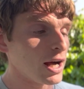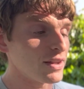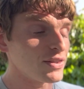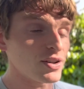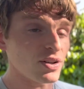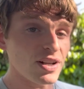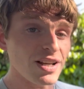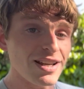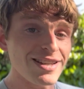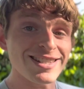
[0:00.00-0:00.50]

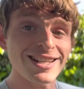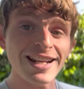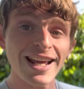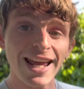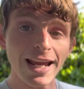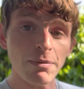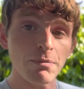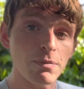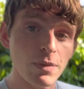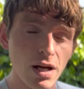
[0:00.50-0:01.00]
There is an
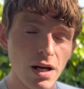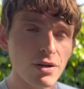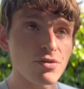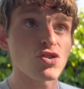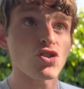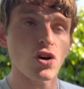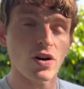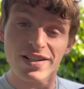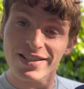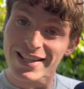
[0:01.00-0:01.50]

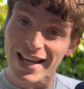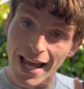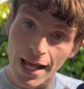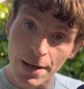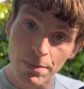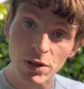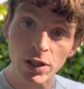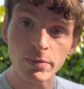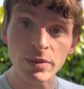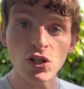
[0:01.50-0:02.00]
10
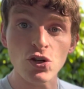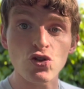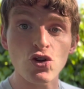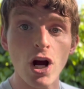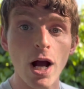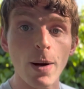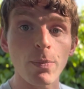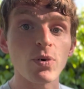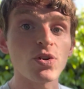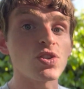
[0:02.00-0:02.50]
millimeter
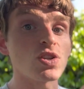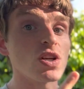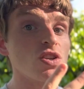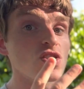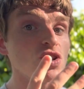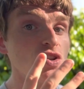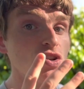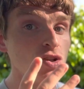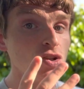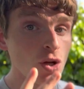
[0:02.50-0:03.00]
drop, which
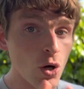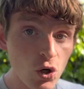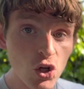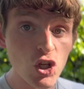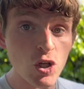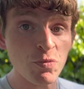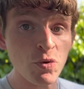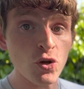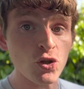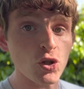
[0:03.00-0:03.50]
is
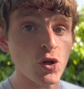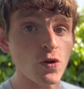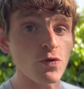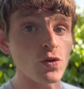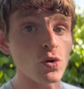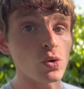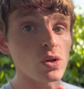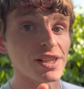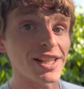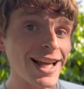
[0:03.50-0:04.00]
noticeable. So if
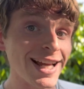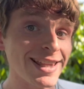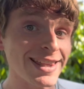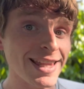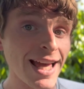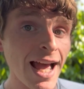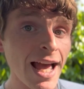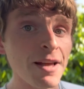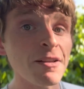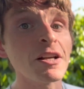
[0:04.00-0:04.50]
you like
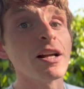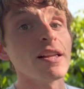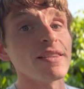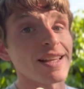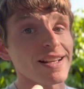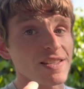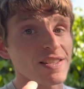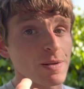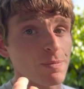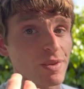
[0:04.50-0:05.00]
that,
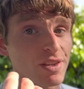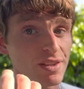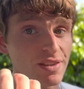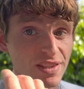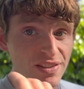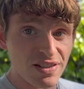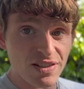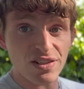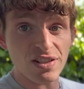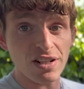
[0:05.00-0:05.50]
that's something that
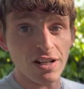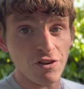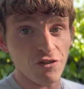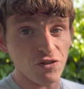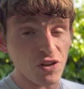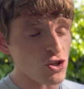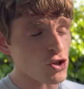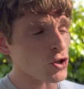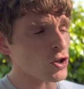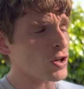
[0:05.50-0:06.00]
this is going to
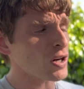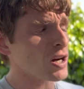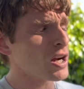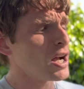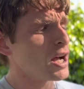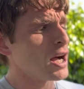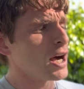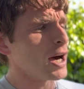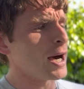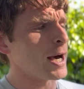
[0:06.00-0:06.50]
feature.
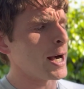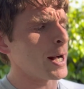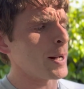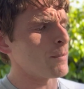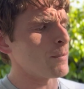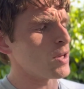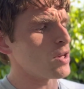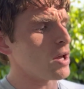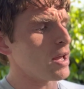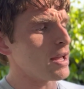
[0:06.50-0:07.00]

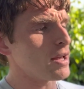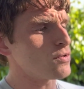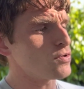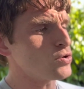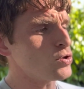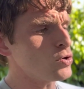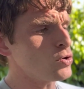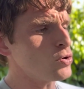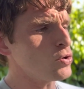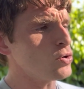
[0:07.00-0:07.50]
A
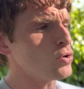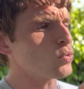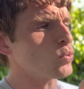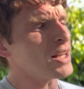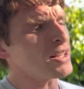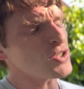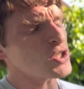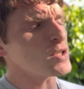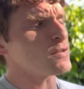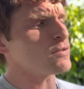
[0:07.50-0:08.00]

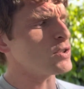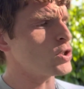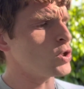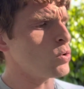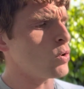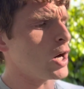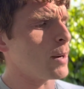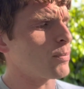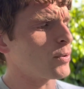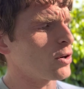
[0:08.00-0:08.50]
relatively new
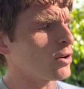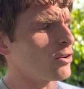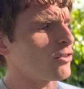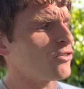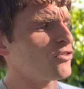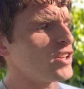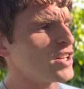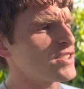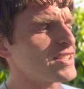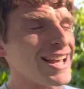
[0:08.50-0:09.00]
upper
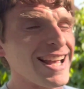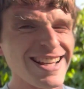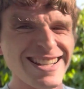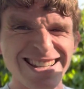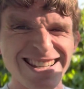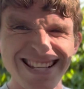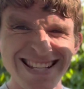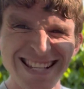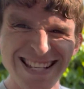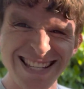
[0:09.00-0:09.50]
fits
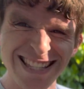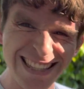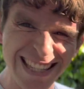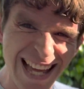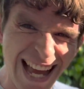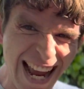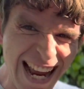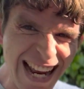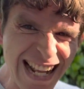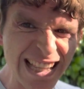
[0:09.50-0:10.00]

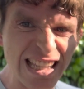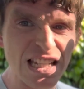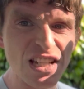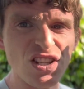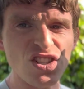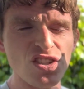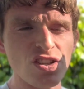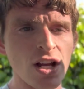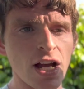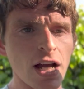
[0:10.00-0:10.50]
slightly
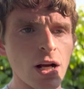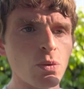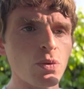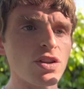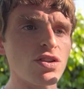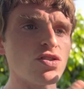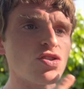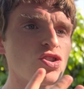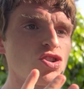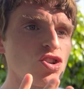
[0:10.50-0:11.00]
snug
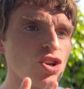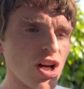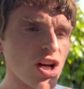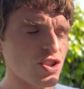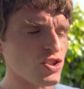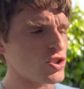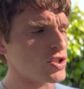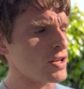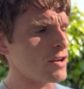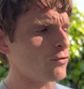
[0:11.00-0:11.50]
with
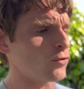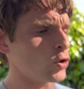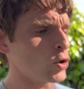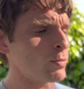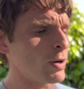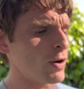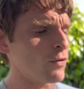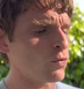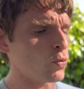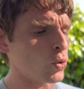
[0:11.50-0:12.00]
just enough
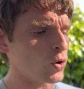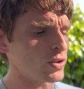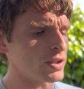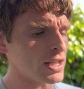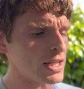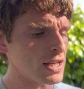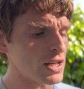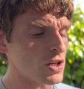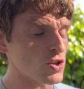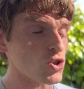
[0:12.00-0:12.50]
room. I've worn
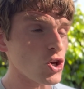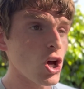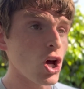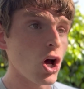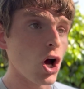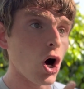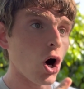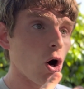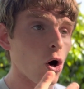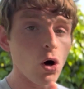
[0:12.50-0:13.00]
these
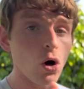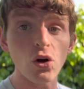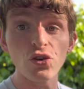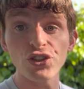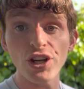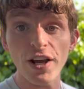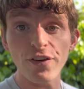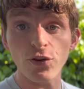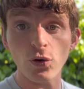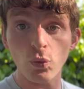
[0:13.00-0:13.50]
all
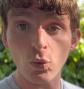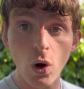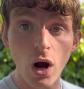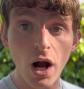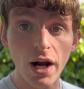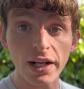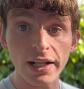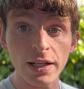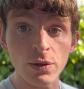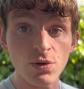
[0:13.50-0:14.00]
day for
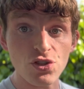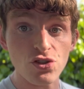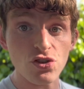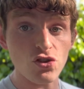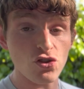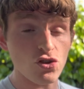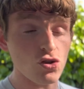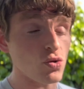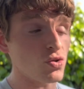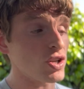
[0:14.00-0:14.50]
walking, which
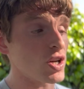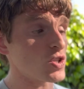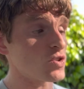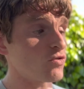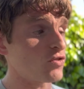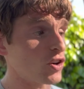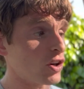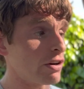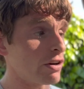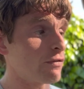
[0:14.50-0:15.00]
this shoe does
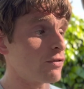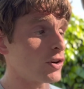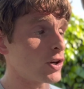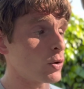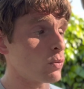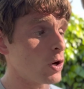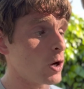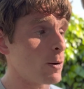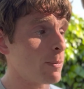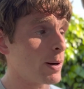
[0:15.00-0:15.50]
very, very
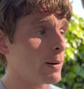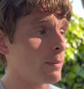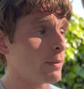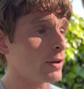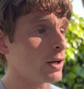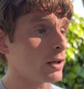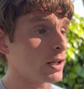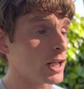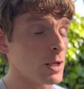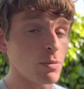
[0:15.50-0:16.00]
well. Probably
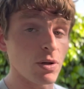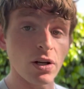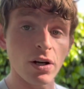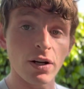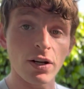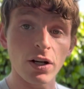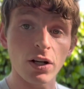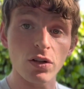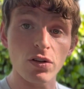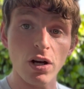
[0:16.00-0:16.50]
going to be on
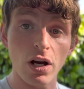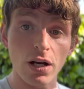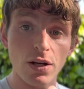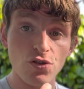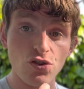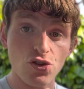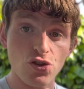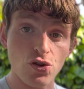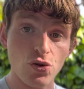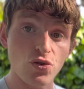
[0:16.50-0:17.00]
our
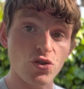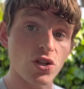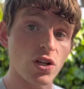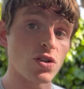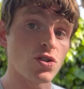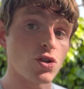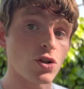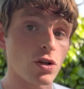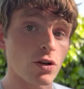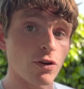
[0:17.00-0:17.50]
shoes to
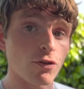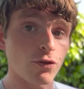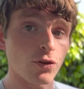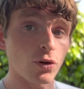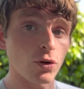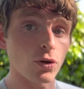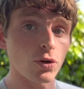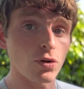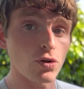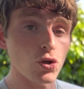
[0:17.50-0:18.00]
consider
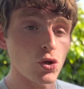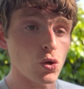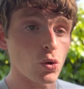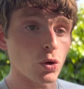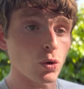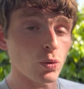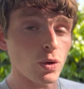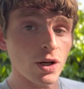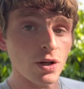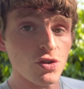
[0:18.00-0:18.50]
for
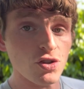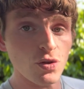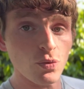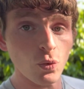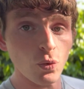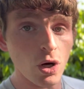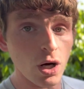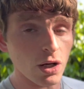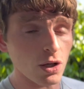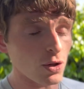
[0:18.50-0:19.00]
newer runners and
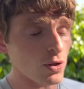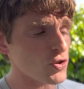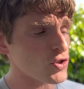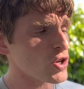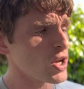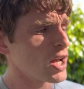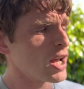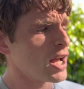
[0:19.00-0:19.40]
walkers.